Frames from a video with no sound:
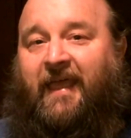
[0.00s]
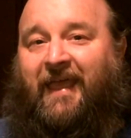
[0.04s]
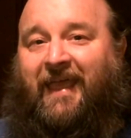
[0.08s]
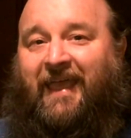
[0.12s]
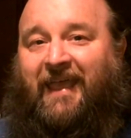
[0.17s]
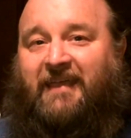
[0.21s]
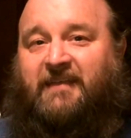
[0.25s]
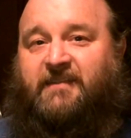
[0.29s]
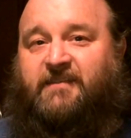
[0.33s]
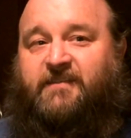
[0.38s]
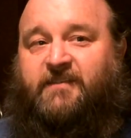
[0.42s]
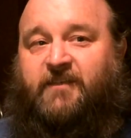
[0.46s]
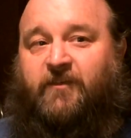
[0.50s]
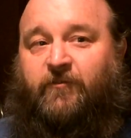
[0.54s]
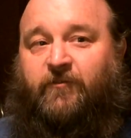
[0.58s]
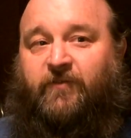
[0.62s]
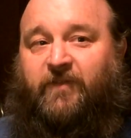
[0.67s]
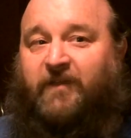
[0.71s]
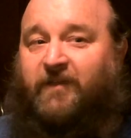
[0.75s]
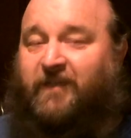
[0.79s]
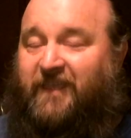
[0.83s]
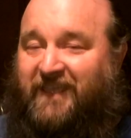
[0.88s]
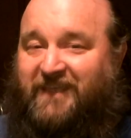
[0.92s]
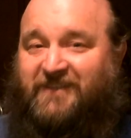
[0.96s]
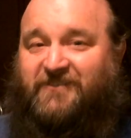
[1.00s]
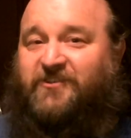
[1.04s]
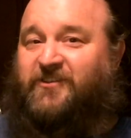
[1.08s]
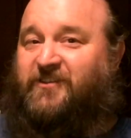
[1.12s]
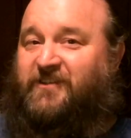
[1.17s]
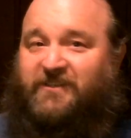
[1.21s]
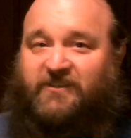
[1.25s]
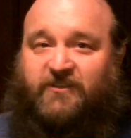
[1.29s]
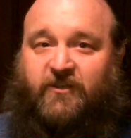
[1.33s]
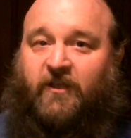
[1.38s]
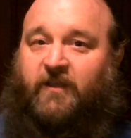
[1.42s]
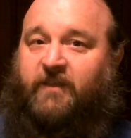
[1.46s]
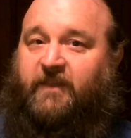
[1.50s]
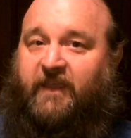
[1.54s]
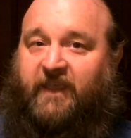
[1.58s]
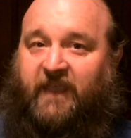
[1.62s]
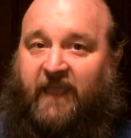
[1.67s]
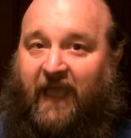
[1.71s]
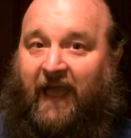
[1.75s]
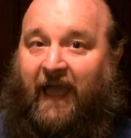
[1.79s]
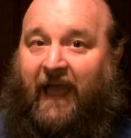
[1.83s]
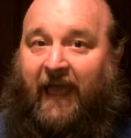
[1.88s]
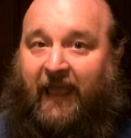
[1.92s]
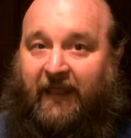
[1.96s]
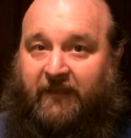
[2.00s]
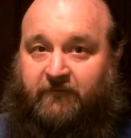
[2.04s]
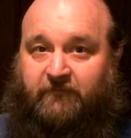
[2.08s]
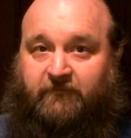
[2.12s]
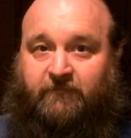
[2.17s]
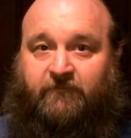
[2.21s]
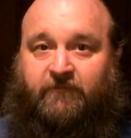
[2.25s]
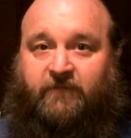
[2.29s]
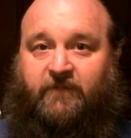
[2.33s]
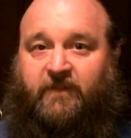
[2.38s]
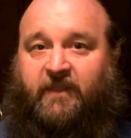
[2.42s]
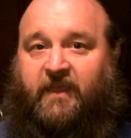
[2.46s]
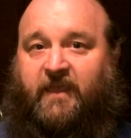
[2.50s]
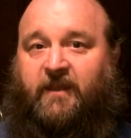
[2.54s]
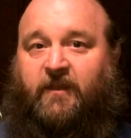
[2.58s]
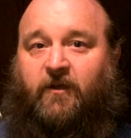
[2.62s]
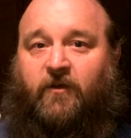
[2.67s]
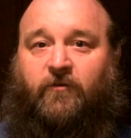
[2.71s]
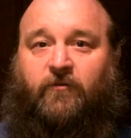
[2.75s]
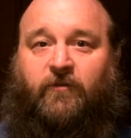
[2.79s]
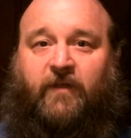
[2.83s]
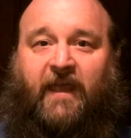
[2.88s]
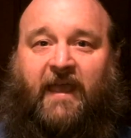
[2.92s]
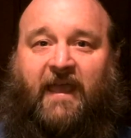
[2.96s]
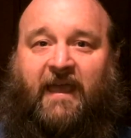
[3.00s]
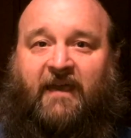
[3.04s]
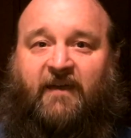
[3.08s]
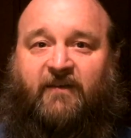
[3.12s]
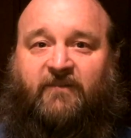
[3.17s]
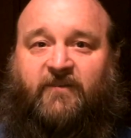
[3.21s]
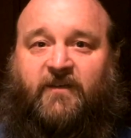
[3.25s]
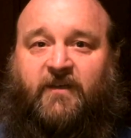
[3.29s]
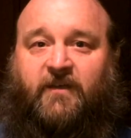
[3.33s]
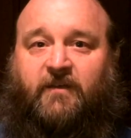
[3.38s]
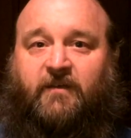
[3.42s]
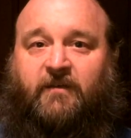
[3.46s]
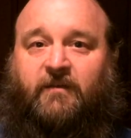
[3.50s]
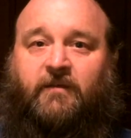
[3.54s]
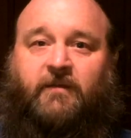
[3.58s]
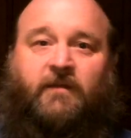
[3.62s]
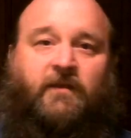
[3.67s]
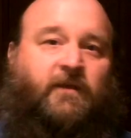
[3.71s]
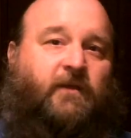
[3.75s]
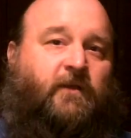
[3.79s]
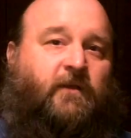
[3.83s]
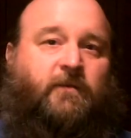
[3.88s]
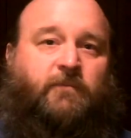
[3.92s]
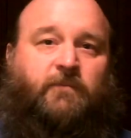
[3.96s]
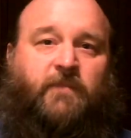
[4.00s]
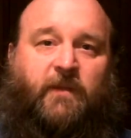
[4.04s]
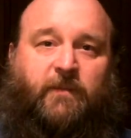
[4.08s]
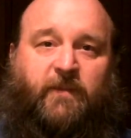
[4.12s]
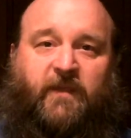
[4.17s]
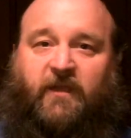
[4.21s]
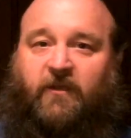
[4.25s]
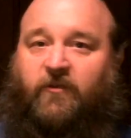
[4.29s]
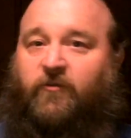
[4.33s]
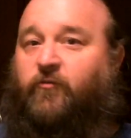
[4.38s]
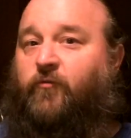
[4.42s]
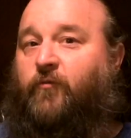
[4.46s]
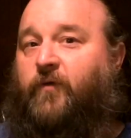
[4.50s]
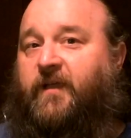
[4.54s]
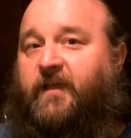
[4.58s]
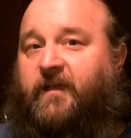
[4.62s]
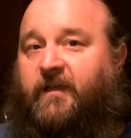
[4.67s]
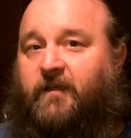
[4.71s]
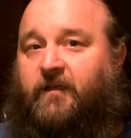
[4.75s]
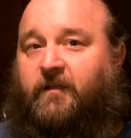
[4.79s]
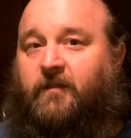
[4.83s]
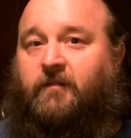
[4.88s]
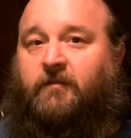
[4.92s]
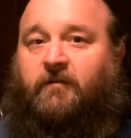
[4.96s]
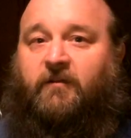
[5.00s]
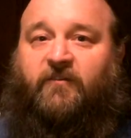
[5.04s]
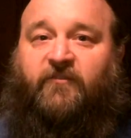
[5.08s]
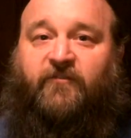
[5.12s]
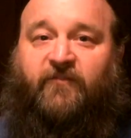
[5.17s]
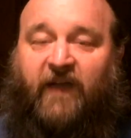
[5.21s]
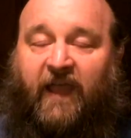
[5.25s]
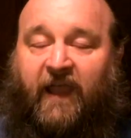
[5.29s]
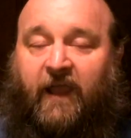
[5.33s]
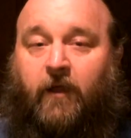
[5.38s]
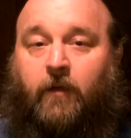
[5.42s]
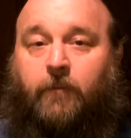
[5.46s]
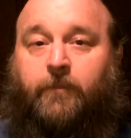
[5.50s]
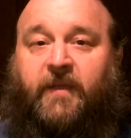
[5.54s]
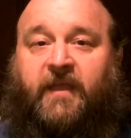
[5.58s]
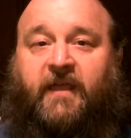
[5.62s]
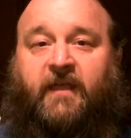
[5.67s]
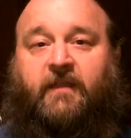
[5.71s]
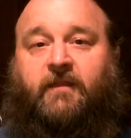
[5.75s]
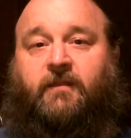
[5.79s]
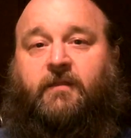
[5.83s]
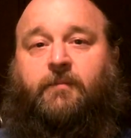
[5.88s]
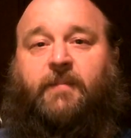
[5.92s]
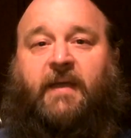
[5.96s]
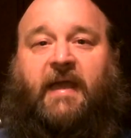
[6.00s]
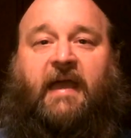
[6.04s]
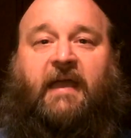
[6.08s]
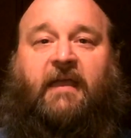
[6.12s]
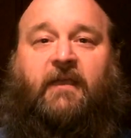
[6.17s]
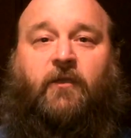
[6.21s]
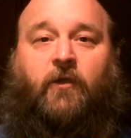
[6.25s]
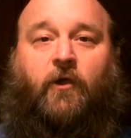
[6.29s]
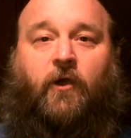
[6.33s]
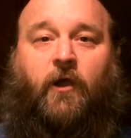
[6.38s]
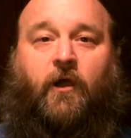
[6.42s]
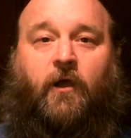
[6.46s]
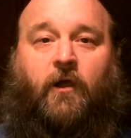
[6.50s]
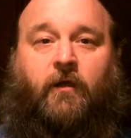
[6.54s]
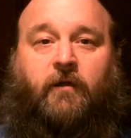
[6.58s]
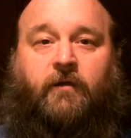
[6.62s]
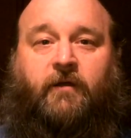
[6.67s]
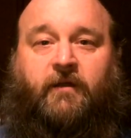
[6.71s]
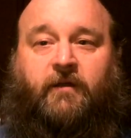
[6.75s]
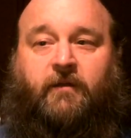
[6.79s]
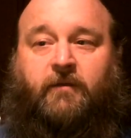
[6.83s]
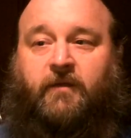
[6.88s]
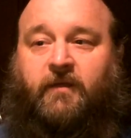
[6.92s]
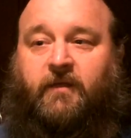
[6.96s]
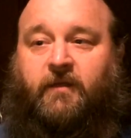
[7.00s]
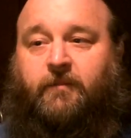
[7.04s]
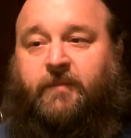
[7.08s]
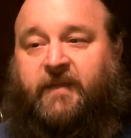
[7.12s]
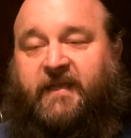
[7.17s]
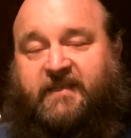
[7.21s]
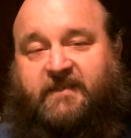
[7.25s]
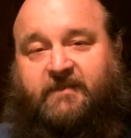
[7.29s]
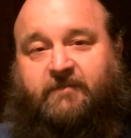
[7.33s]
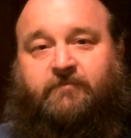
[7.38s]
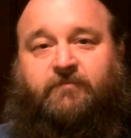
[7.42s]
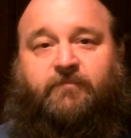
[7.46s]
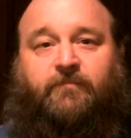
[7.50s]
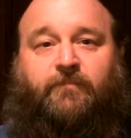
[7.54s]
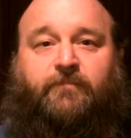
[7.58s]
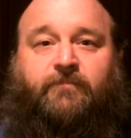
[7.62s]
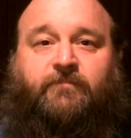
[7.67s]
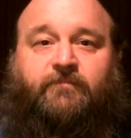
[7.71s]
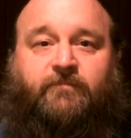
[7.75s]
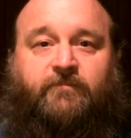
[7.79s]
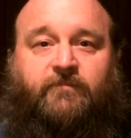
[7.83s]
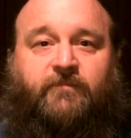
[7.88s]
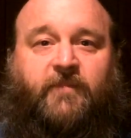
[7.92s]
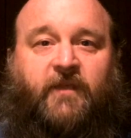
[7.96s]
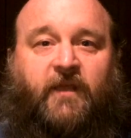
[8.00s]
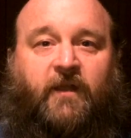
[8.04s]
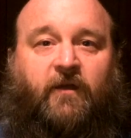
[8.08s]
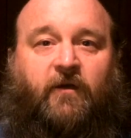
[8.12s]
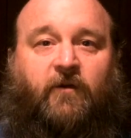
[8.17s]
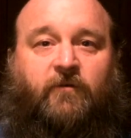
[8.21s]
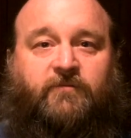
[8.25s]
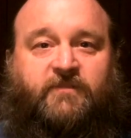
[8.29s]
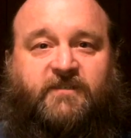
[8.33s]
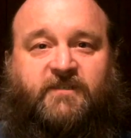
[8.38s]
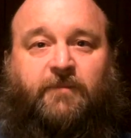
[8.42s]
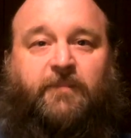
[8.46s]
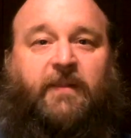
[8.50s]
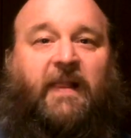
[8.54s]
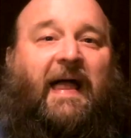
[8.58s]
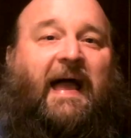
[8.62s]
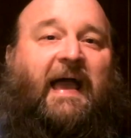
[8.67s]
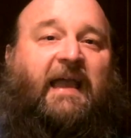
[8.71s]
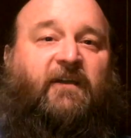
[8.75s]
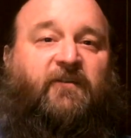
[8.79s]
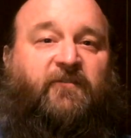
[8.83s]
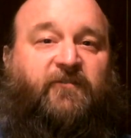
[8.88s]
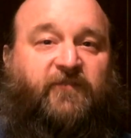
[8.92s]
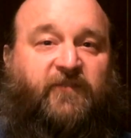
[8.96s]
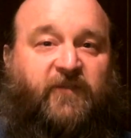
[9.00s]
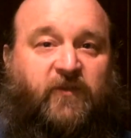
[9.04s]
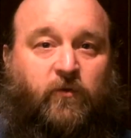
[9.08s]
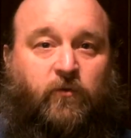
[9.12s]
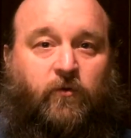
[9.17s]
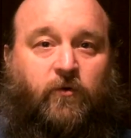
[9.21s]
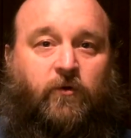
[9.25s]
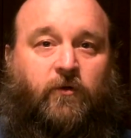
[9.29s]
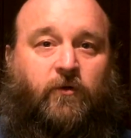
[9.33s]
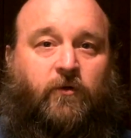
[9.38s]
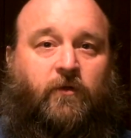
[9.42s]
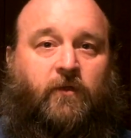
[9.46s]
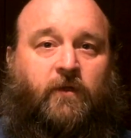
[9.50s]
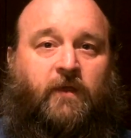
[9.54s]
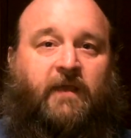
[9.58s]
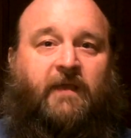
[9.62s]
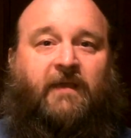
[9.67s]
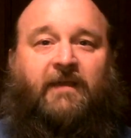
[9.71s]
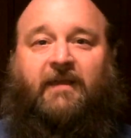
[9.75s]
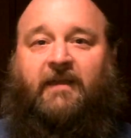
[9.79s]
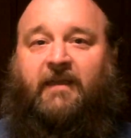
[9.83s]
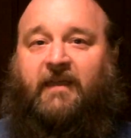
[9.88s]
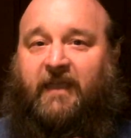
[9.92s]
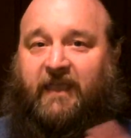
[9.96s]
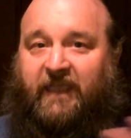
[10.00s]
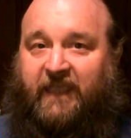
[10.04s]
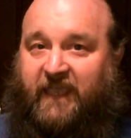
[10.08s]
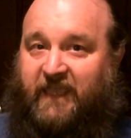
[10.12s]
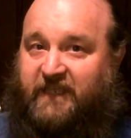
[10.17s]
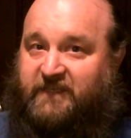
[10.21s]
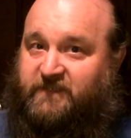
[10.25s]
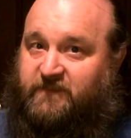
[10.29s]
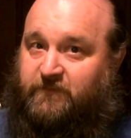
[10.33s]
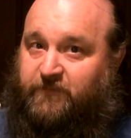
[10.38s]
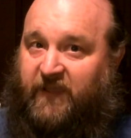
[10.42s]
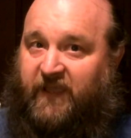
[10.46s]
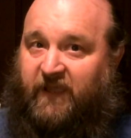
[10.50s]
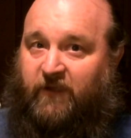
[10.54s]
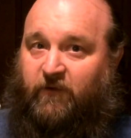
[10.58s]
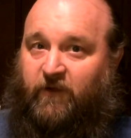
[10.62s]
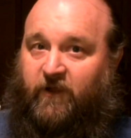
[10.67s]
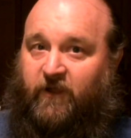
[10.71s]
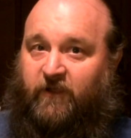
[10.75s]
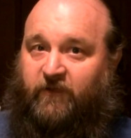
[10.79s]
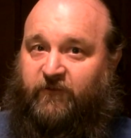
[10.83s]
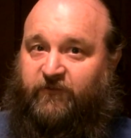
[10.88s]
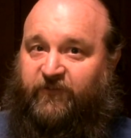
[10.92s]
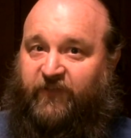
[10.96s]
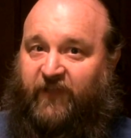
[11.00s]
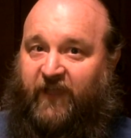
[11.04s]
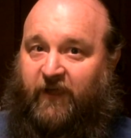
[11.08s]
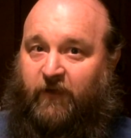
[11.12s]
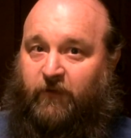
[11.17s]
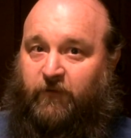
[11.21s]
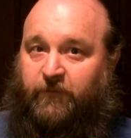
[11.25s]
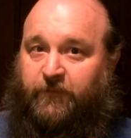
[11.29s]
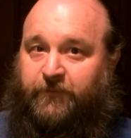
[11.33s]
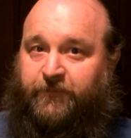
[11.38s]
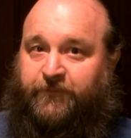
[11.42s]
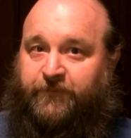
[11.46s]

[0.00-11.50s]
And so their kitchen is all they got. They don't have maybe a grill or a fire pit in the backyard and a big, supply of fuel in case the power goes out.